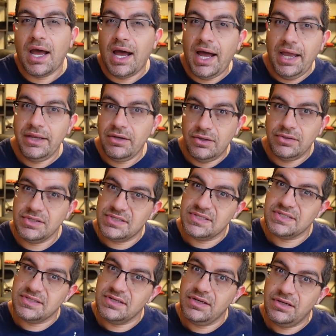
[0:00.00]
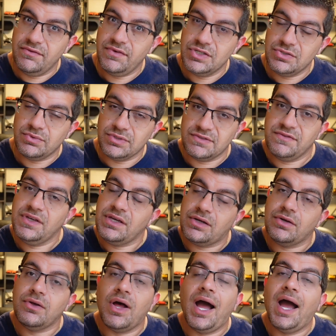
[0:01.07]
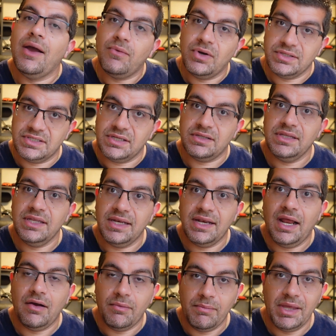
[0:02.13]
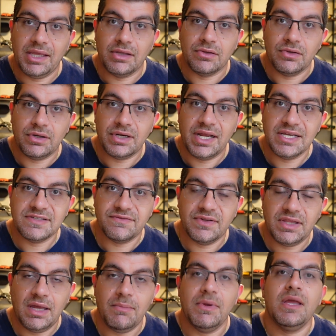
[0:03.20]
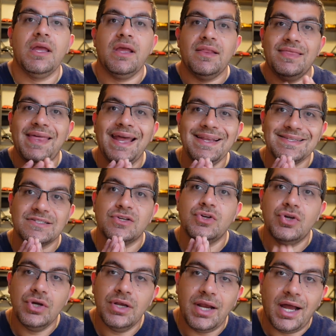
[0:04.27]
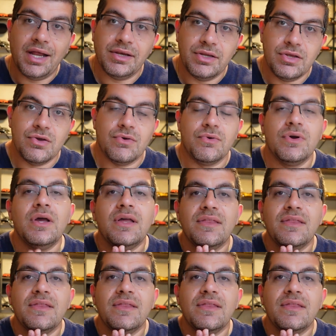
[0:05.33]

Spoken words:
I know this is an individual's vehicle, want to clean it out and make it look nice for them, that is good on you.